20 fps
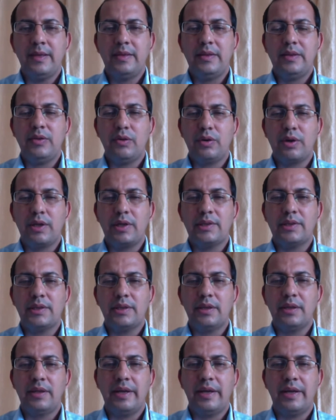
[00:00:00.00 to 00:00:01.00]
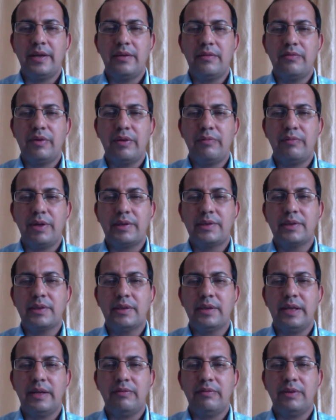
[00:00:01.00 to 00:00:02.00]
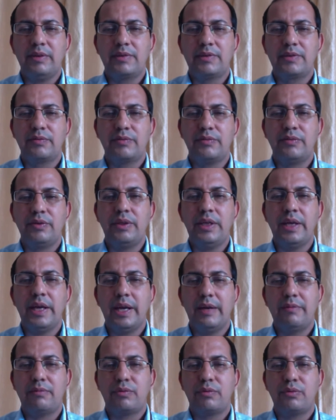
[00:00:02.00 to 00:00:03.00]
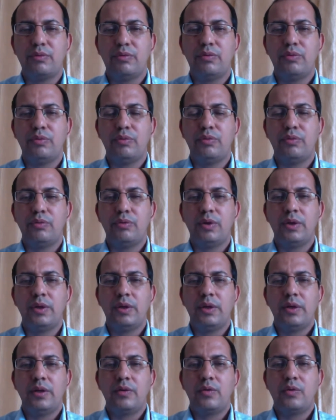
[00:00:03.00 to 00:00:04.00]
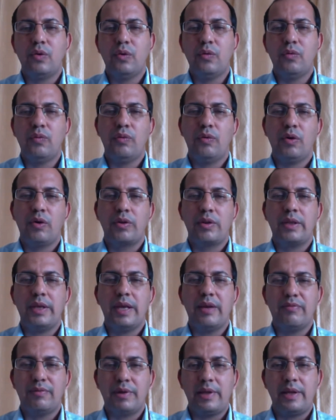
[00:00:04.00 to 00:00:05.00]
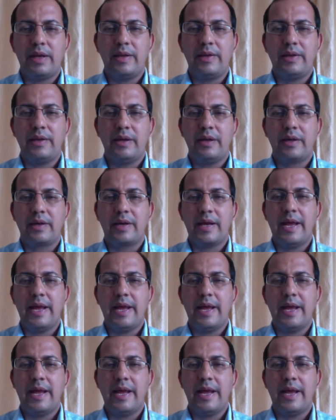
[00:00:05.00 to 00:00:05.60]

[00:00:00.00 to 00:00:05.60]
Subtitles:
the rotational and vibrational levels, we have to go for the FTIR.